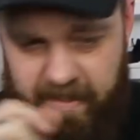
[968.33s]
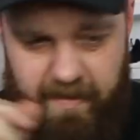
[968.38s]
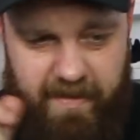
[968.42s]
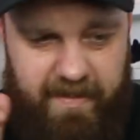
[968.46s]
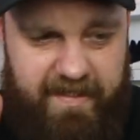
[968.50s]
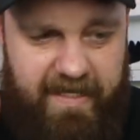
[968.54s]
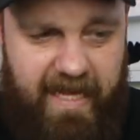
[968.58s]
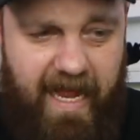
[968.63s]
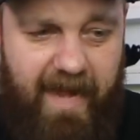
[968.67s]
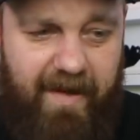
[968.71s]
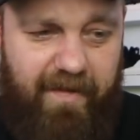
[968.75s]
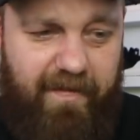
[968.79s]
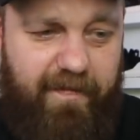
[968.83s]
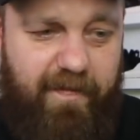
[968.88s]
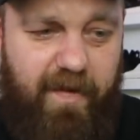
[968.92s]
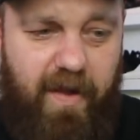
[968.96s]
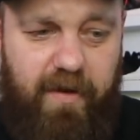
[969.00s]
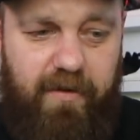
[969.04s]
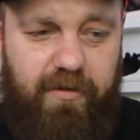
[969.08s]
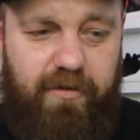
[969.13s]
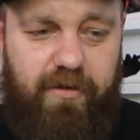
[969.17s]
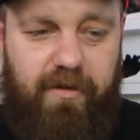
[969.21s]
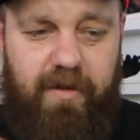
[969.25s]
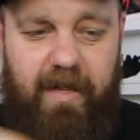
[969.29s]
So it's kind of
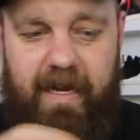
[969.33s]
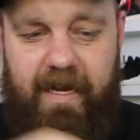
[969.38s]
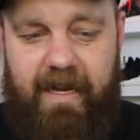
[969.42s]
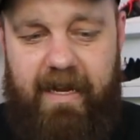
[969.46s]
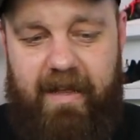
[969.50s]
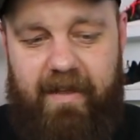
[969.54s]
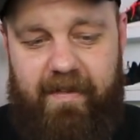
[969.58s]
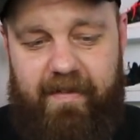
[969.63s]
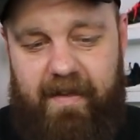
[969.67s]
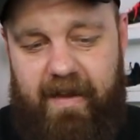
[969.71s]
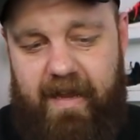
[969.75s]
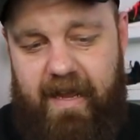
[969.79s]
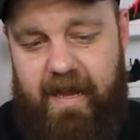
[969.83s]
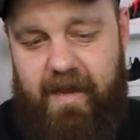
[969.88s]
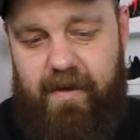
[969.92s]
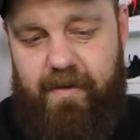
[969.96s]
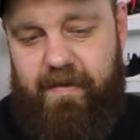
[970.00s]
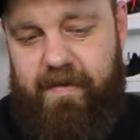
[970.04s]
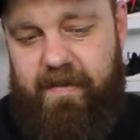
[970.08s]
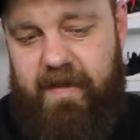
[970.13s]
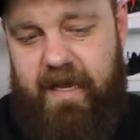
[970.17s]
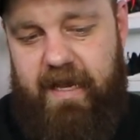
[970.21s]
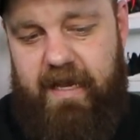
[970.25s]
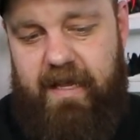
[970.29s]
functional, I guess. Like I
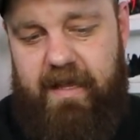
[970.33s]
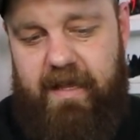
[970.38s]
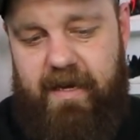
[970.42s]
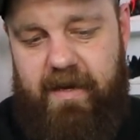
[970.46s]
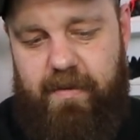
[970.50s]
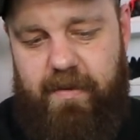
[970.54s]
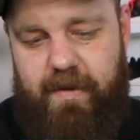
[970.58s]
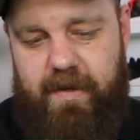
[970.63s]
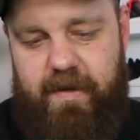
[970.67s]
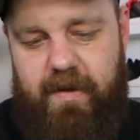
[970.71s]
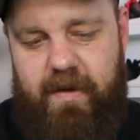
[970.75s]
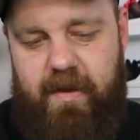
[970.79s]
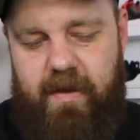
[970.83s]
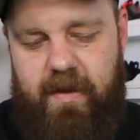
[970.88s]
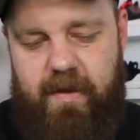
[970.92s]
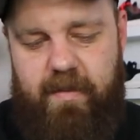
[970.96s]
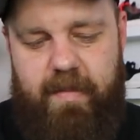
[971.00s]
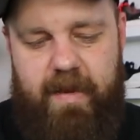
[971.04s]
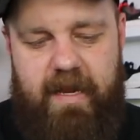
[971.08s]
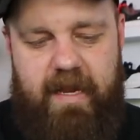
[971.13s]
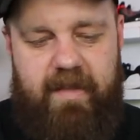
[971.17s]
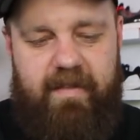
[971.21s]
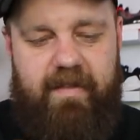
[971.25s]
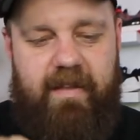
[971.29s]
don't think that it would
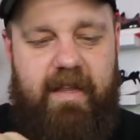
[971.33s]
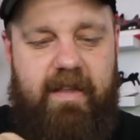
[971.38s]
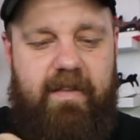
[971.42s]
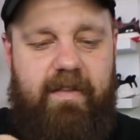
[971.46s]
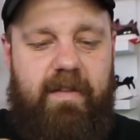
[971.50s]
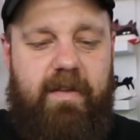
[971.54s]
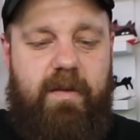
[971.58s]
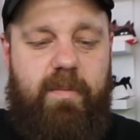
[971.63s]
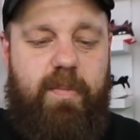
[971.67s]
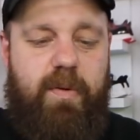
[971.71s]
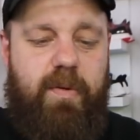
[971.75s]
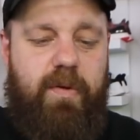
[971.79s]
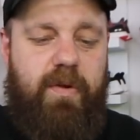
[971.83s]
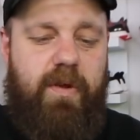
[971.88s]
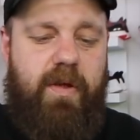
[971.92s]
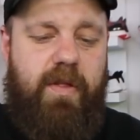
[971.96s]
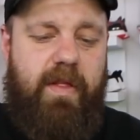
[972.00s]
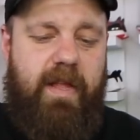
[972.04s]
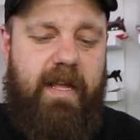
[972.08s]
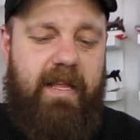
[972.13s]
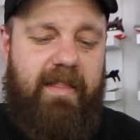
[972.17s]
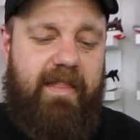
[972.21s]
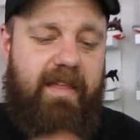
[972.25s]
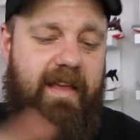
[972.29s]
be as easy to put on
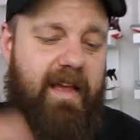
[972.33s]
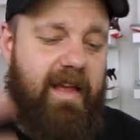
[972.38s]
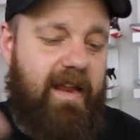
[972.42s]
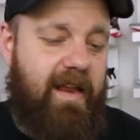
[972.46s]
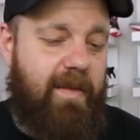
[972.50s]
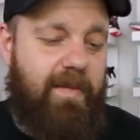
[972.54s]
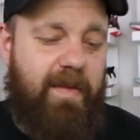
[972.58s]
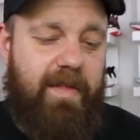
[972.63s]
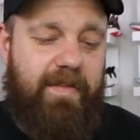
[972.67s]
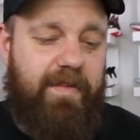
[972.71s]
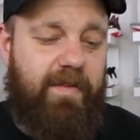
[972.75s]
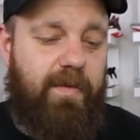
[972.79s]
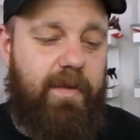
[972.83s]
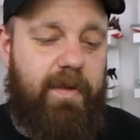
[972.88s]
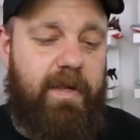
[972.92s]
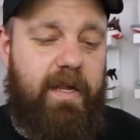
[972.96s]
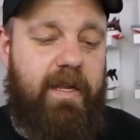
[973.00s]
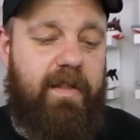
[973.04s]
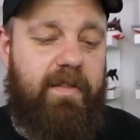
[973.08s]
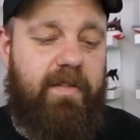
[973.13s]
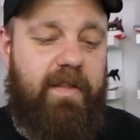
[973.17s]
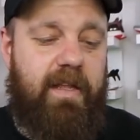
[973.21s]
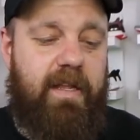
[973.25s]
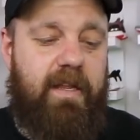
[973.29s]
like that. I mean, that's the only
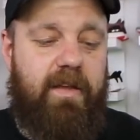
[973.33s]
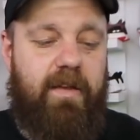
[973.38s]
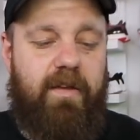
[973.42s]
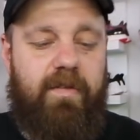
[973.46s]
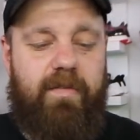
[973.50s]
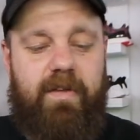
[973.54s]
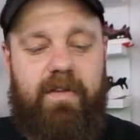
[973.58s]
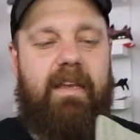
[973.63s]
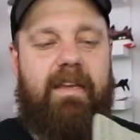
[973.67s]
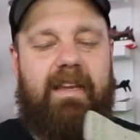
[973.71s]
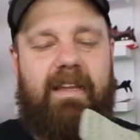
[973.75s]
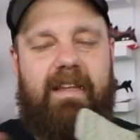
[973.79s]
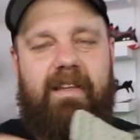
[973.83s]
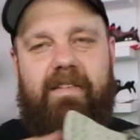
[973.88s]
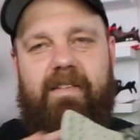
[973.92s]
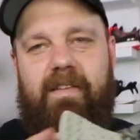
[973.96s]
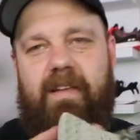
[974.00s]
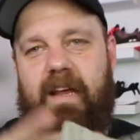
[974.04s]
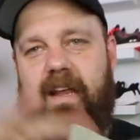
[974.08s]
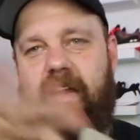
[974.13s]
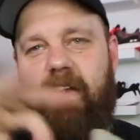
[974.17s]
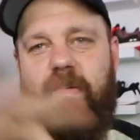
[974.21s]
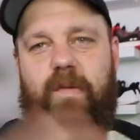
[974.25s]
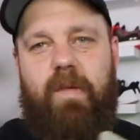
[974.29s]
thing I can think of. It is
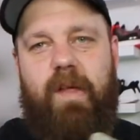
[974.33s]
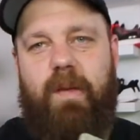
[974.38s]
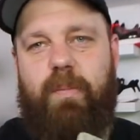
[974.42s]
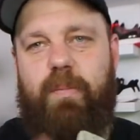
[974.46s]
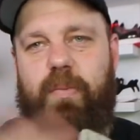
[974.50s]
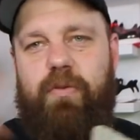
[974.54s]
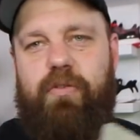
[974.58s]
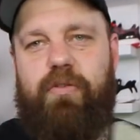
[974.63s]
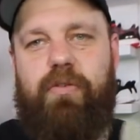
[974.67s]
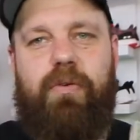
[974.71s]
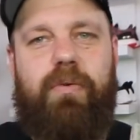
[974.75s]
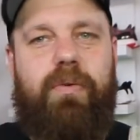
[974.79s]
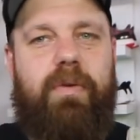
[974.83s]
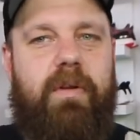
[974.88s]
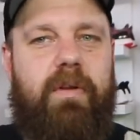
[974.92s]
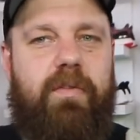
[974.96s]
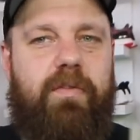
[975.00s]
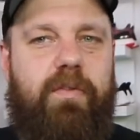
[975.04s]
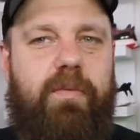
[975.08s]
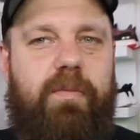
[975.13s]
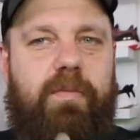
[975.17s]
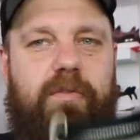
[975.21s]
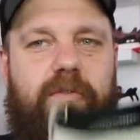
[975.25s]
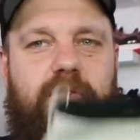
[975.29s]
kind of like protruding
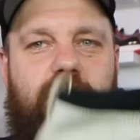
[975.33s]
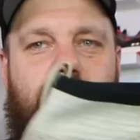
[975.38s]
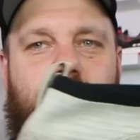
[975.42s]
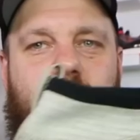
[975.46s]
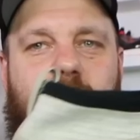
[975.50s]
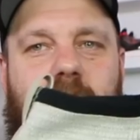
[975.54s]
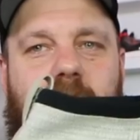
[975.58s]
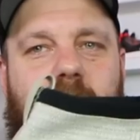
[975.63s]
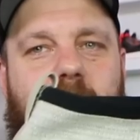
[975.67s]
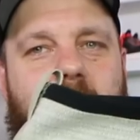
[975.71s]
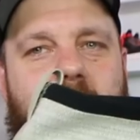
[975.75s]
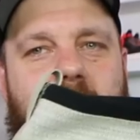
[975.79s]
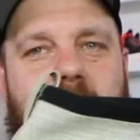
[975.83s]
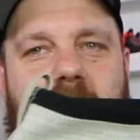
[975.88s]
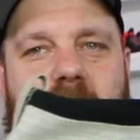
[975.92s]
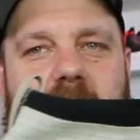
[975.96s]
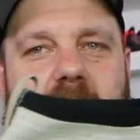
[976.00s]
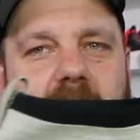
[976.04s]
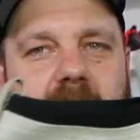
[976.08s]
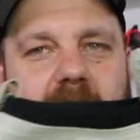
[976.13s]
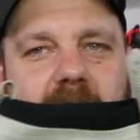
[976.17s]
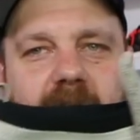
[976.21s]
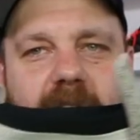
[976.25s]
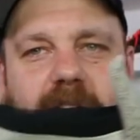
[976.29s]
from the shoe.
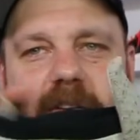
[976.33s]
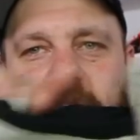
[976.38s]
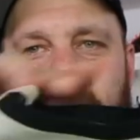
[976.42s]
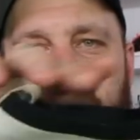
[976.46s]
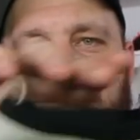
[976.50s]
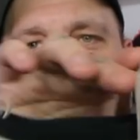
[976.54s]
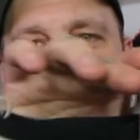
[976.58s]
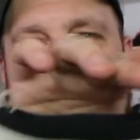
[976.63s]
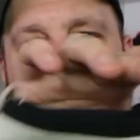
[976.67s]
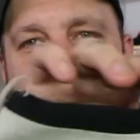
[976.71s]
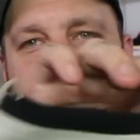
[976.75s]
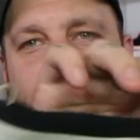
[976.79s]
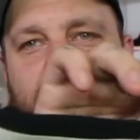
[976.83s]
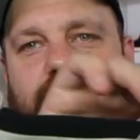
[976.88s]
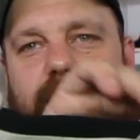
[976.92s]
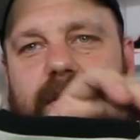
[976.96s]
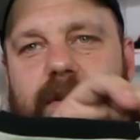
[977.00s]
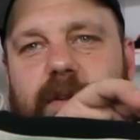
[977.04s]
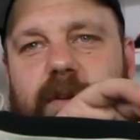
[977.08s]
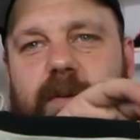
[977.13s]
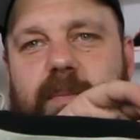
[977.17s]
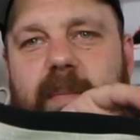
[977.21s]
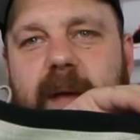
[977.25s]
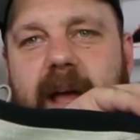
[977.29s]
And I don't know that it
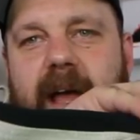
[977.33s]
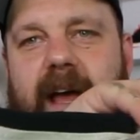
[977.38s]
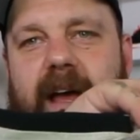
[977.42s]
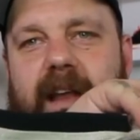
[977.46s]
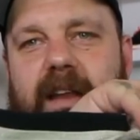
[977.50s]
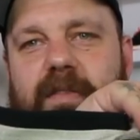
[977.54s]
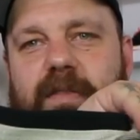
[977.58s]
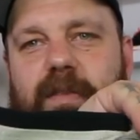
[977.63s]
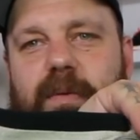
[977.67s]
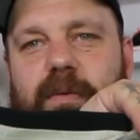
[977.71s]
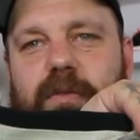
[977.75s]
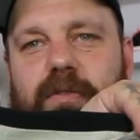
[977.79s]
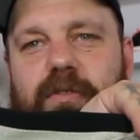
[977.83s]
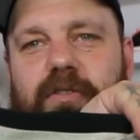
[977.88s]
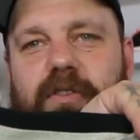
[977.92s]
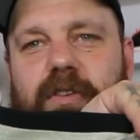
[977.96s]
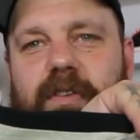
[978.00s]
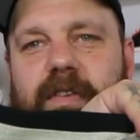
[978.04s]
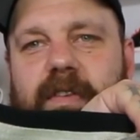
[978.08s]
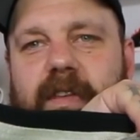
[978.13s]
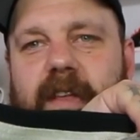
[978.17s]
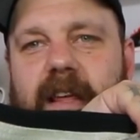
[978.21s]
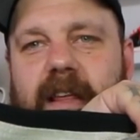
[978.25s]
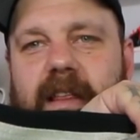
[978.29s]
would look bad if it was
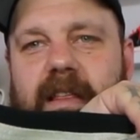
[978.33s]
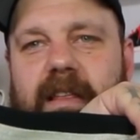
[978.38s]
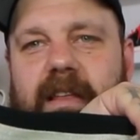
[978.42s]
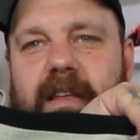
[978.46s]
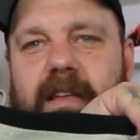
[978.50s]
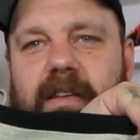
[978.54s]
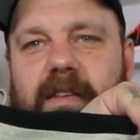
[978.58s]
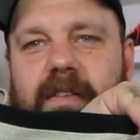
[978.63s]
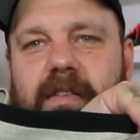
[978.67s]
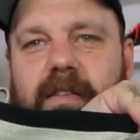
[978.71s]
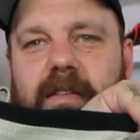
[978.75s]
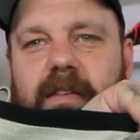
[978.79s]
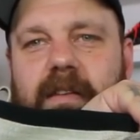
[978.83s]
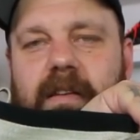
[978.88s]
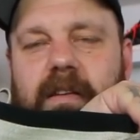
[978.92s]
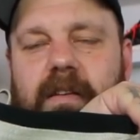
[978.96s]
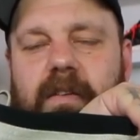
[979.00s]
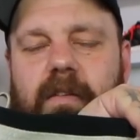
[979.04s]
just like this.